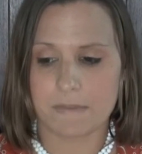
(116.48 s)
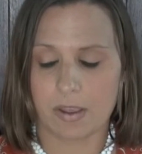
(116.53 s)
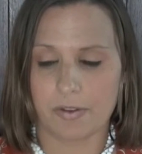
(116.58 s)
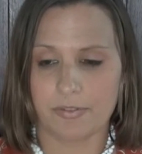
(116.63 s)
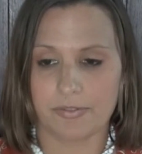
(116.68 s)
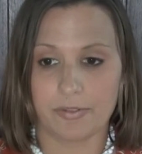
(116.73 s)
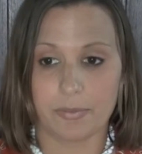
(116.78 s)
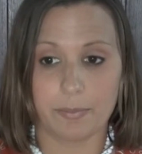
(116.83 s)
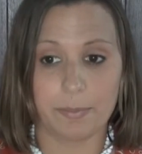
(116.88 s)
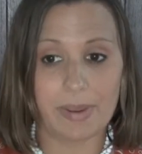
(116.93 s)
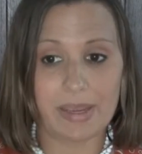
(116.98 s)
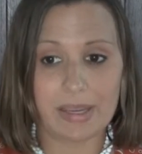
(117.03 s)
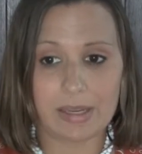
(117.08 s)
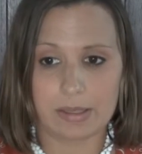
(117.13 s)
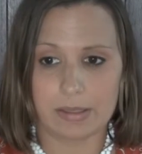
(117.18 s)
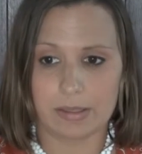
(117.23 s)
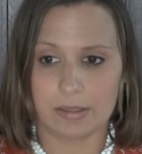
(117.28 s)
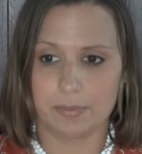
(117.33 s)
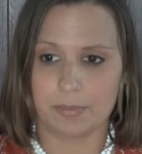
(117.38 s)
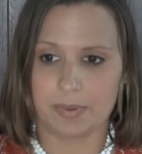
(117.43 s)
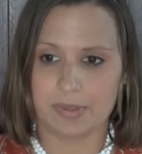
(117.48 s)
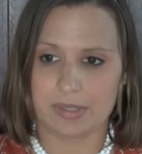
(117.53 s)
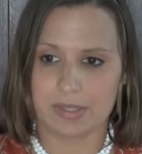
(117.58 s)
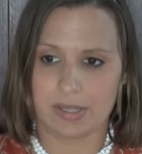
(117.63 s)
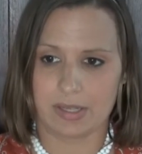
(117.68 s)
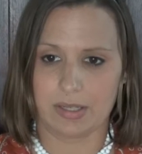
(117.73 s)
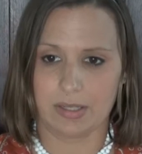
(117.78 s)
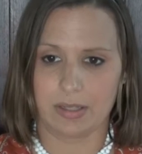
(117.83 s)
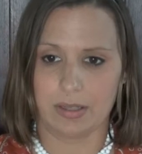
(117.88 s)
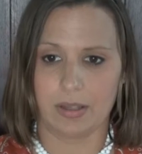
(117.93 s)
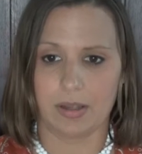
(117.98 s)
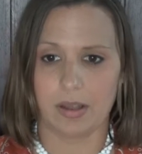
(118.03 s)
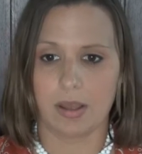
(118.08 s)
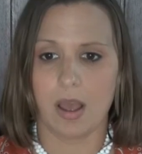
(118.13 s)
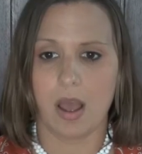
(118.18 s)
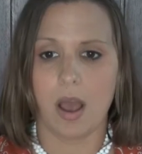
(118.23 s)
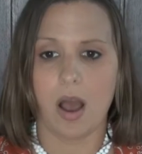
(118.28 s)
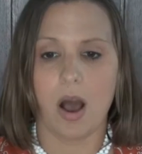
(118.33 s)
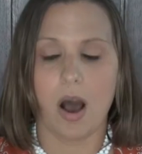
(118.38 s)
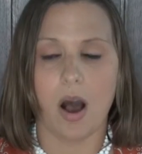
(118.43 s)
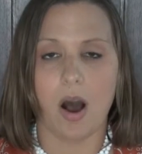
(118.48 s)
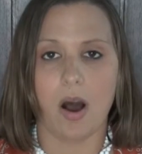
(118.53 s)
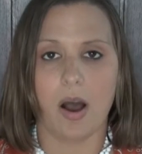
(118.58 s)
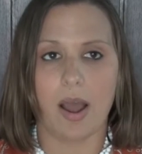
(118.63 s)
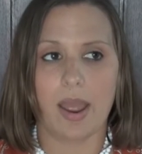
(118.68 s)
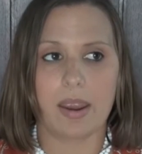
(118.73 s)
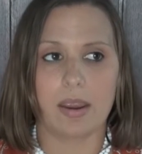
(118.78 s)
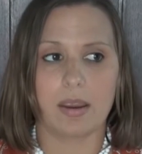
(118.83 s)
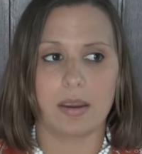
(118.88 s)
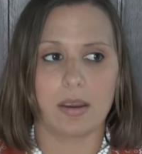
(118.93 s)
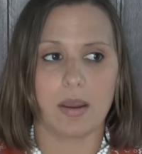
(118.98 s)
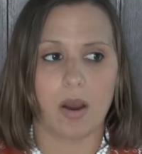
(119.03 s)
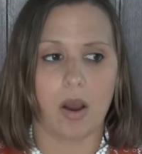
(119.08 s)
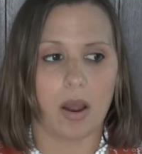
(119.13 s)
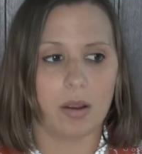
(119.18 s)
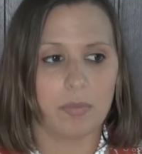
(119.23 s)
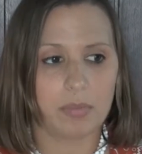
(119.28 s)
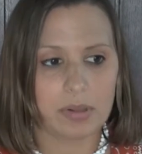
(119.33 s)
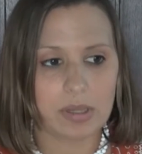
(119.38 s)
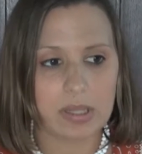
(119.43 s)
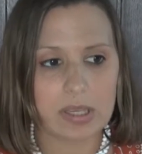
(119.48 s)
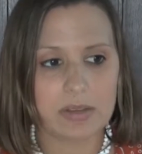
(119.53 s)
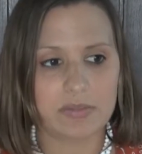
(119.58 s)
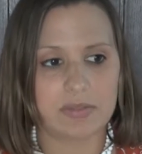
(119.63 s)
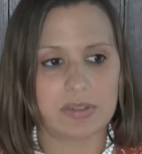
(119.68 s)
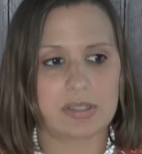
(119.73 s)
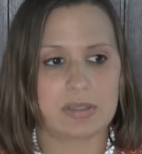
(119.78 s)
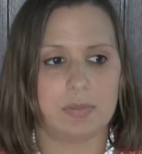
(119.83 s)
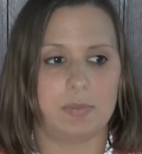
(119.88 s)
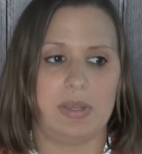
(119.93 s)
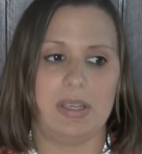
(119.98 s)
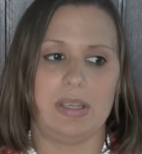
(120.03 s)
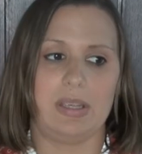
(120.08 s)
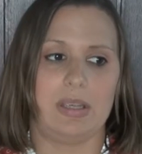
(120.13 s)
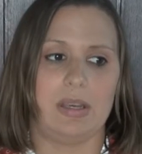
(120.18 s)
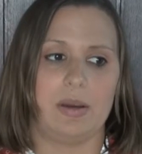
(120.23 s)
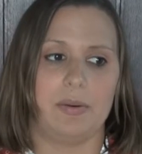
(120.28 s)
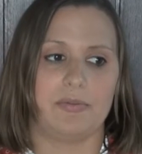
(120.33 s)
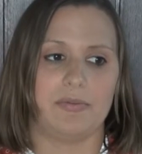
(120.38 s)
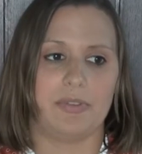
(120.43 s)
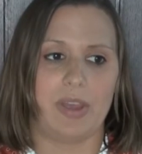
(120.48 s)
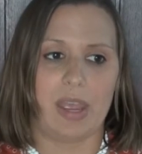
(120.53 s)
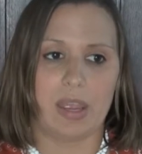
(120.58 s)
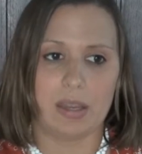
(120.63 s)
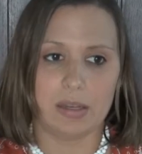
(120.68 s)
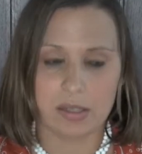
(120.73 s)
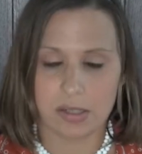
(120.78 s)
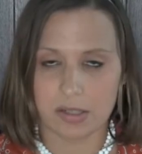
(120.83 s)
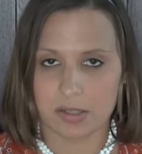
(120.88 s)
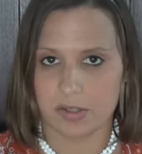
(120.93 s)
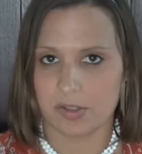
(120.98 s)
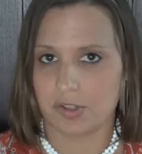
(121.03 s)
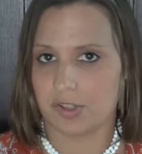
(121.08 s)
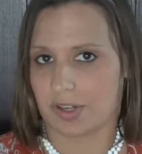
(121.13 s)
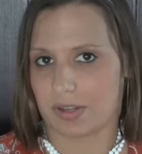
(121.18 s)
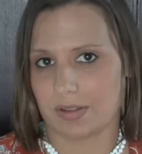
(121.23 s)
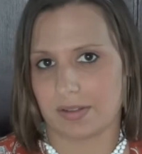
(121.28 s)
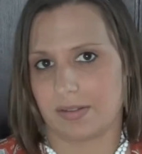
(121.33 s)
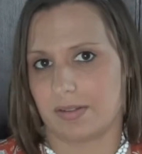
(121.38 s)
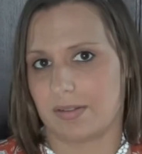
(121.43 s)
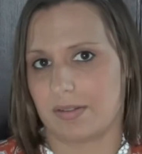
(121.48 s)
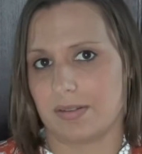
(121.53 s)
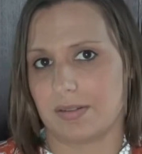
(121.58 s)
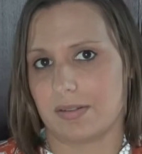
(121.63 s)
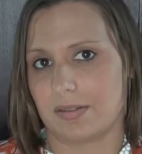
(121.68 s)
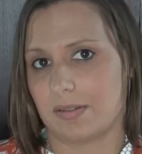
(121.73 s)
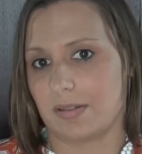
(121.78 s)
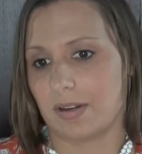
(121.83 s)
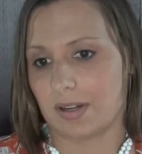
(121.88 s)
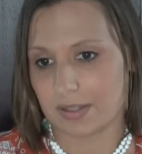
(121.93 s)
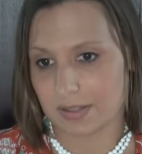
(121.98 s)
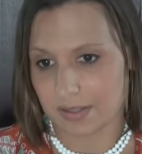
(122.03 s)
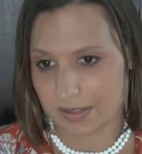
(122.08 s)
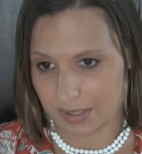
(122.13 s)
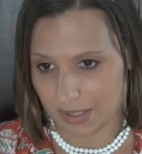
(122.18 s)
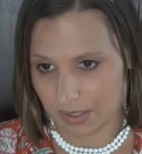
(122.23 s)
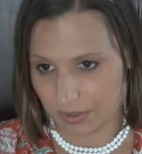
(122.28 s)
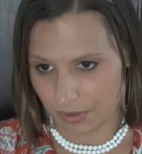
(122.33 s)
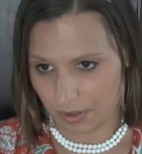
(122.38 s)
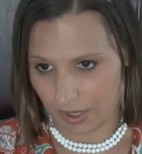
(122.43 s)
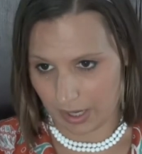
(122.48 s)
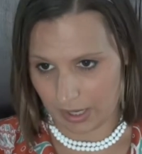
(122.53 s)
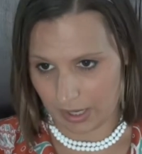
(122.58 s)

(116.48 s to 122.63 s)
for me in particular, I believe in speaking up for any injustices that I see or